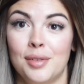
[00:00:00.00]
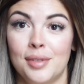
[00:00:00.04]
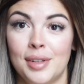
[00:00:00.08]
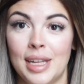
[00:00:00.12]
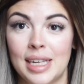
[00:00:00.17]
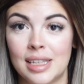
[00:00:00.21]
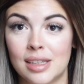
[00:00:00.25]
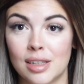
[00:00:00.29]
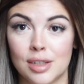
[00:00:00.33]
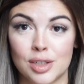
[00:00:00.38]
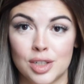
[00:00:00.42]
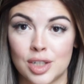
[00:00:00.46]

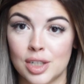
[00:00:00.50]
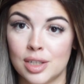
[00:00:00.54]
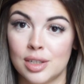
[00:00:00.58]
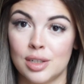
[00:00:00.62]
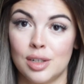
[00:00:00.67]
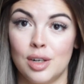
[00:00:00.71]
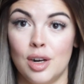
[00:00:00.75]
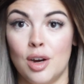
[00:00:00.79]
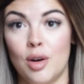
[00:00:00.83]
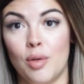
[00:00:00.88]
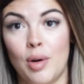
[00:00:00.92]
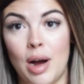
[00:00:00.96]
Like, there's just
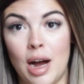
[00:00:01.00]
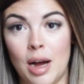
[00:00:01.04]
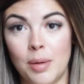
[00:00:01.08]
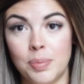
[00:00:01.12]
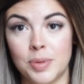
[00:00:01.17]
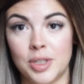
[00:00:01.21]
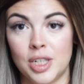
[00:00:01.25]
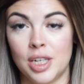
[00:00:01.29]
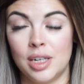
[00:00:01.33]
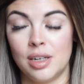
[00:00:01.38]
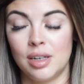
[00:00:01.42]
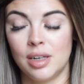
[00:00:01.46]
no
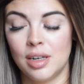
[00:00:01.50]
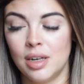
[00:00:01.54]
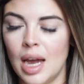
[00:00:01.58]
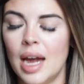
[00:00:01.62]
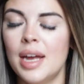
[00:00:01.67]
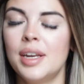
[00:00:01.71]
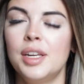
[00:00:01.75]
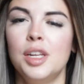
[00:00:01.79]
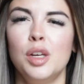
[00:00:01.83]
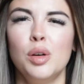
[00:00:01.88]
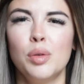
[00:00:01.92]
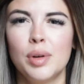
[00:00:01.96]
option.
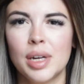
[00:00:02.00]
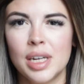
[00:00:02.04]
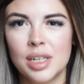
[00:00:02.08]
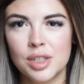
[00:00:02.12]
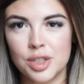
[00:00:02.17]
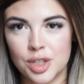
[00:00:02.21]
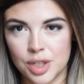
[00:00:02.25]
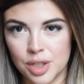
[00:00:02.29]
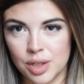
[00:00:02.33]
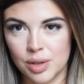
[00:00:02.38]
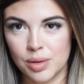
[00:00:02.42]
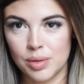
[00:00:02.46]
And you can
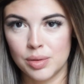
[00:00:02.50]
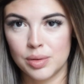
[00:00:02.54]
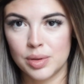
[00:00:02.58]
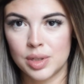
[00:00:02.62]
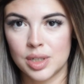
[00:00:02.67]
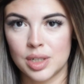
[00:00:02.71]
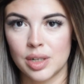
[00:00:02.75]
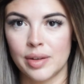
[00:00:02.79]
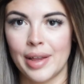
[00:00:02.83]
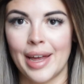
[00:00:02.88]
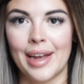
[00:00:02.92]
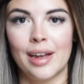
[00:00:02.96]

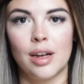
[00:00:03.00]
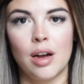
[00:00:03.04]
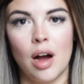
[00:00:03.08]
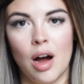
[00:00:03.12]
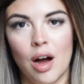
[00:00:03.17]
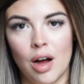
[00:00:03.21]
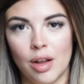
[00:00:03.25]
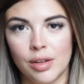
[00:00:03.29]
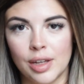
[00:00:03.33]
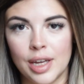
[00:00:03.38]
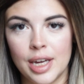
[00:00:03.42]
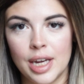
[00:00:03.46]
choose to like
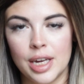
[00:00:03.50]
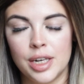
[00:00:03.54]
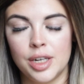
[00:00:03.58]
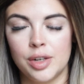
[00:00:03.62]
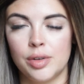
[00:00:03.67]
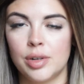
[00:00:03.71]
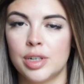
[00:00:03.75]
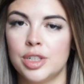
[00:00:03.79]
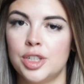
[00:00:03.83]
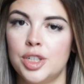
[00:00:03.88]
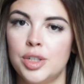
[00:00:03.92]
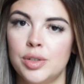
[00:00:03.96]
call in, you
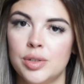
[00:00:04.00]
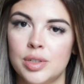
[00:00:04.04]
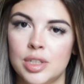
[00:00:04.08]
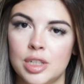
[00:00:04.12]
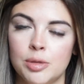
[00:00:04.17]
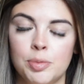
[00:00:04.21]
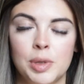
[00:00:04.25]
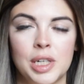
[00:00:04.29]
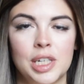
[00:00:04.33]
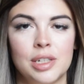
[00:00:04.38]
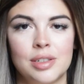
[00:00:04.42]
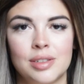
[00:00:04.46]
can choose
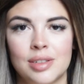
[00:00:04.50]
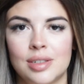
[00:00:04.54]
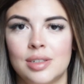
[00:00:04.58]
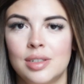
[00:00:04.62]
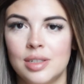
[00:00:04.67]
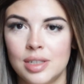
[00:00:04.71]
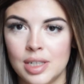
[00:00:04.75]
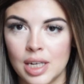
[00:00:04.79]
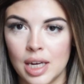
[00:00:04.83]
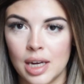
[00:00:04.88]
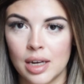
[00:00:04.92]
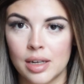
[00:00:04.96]
to be
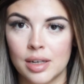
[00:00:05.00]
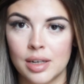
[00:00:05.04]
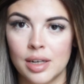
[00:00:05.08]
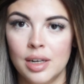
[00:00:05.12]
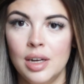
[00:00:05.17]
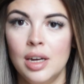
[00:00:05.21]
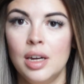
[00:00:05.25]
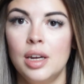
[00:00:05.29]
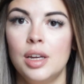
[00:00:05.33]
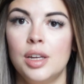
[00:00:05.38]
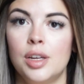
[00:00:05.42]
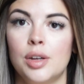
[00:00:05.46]
sick,
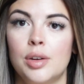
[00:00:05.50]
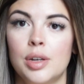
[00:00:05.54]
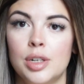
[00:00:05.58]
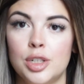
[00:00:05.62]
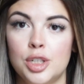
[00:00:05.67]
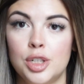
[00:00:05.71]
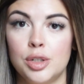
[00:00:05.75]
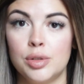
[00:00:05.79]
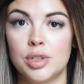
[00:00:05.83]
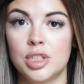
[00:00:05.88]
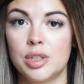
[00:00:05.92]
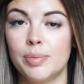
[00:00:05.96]
you can
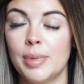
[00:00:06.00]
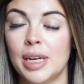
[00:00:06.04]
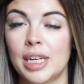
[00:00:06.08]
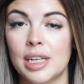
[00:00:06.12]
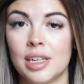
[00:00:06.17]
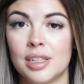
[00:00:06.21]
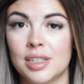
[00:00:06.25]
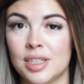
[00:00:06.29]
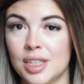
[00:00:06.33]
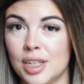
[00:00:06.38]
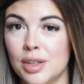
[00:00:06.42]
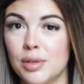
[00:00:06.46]
choose to make
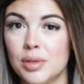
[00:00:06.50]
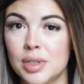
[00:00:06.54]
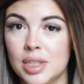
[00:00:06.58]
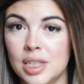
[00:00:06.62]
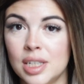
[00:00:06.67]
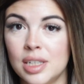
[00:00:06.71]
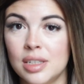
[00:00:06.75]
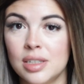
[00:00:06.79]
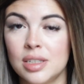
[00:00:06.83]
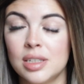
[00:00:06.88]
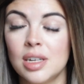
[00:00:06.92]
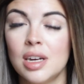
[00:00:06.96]

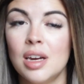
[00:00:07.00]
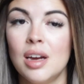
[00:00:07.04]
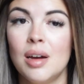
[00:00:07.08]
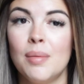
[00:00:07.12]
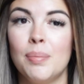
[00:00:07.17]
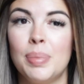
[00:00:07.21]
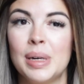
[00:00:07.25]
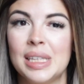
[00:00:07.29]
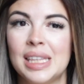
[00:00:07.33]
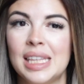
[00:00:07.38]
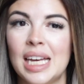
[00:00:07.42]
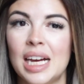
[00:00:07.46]
excuses,
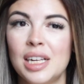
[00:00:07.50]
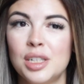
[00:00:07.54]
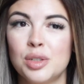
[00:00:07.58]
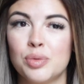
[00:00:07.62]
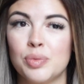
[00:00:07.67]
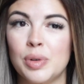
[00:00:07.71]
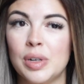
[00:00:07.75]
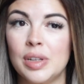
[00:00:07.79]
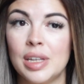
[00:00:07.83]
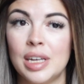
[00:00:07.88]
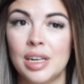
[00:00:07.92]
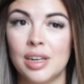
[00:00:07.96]
but that's
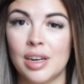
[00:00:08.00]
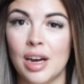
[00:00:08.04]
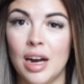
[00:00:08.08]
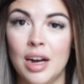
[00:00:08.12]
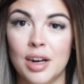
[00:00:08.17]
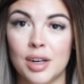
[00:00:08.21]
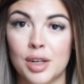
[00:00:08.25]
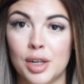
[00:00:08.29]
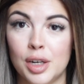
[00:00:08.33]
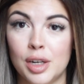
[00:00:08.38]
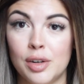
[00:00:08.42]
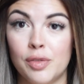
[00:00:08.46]
really
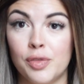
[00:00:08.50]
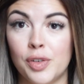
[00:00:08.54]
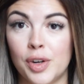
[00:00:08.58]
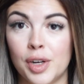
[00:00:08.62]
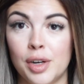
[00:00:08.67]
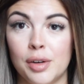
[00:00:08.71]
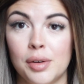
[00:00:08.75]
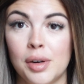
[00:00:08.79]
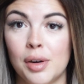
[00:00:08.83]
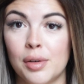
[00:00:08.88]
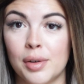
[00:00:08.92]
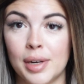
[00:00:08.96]
not good for
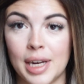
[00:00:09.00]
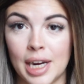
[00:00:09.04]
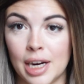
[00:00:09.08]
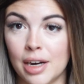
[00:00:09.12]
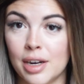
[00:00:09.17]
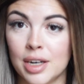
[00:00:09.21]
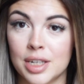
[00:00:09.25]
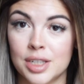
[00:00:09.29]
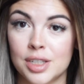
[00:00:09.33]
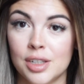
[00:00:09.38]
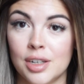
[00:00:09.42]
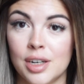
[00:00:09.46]
your own
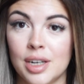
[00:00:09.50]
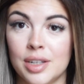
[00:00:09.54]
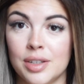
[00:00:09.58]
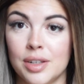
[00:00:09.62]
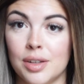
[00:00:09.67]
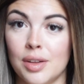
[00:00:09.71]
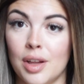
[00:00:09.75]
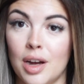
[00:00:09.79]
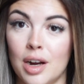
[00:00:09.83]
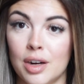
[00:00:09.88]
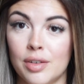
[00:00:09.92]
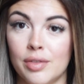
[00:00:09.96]
character in the
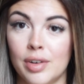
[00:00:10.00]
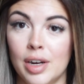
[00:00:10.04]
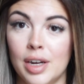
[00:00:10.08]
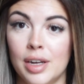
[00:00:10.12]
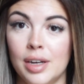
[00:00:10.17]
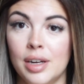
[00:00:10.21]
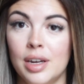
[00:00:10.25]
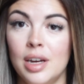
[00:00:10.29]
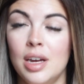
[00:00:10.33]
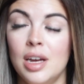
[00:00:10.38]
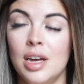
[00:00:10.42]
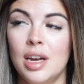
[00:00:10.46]
long
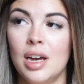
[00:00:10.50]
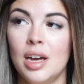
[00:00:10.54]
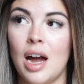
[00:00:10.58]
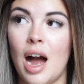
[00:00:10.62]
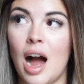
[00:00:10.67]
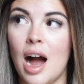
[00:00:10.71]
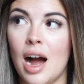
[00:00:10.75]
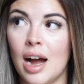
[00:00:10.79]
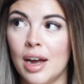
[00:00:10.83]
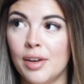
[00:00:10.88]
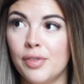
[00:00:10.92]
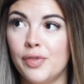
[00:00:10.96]
run.
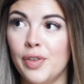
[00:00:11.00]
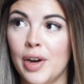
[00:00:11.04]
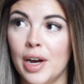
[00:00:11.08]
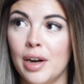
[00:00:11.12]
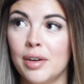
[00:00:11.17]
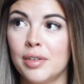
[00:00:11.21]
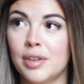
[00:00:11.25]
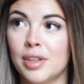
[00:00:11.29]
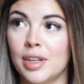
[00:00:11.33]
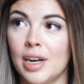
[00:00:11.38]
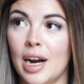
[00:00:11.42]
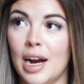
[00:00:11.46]
I
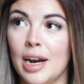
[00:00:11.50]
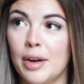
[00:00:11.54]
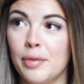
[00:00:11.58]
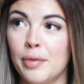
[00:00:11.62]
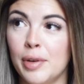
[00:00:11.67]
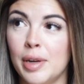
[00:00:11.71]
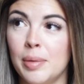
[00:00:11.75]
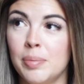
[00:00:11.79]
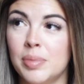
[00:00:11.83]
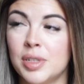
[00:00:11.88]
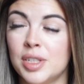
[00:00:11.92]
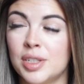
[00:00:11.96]
found that I
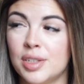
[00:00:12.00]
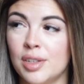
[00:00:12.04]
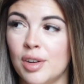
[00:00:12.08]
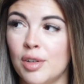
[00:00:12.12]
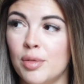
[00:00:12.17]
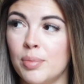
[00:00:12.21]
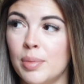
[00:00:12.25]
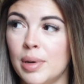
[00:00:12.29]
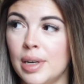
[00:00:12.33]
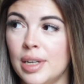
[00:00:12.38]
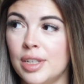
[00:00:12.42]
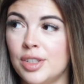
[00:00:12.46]
reaped so
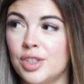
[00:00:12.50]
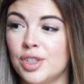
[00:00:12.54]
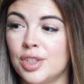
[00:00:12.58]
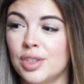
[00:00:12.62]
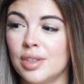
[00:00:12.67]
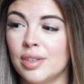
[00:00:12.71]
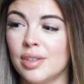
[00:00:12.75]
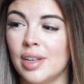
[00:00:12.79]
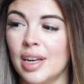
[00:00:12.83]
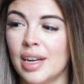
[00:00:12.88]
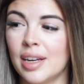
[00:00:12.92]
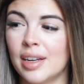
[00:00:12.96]
much
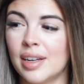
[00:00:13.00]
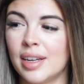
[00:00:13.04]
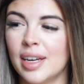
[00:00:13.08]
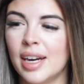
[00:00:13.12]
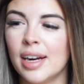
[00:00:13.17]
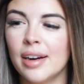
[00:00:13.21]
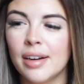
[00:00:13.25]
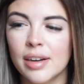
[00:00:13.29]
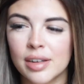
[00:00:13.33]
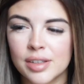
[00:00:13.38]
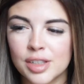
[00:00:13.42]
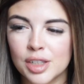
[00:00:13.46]
like
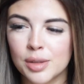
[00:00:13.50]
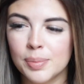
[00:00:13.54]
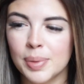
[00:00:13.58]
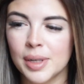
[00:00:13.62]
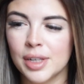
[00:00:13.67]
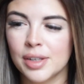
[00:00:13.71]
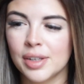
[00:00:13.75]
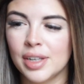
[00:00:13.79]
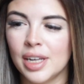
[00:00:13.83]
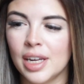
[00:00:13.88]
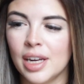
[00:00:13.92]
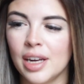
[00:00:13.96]
character
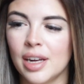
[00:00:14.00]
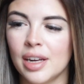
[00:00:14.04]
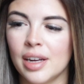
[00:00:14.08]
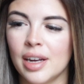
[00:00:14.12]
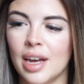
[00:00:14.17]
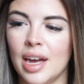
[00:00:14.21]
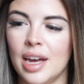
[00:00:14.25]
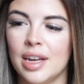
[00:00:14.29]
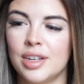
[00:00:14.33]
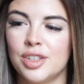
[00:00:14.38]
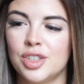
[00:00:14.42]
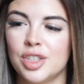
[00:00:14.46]

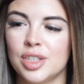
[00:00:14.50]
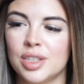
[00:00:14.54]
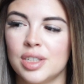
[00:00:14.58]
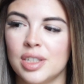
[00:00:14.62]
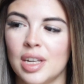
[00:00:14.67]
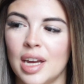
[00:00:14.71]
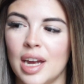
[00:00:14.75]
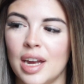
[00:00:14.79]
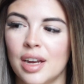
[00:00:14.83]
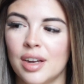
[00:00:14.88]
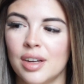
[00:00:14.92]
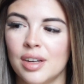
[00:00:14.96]
building and just
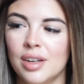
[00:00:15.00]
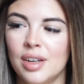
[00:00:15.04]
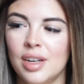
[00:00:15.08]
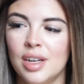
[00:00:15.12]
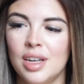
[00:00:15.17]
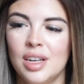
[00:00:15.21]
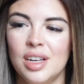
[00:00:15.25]
like,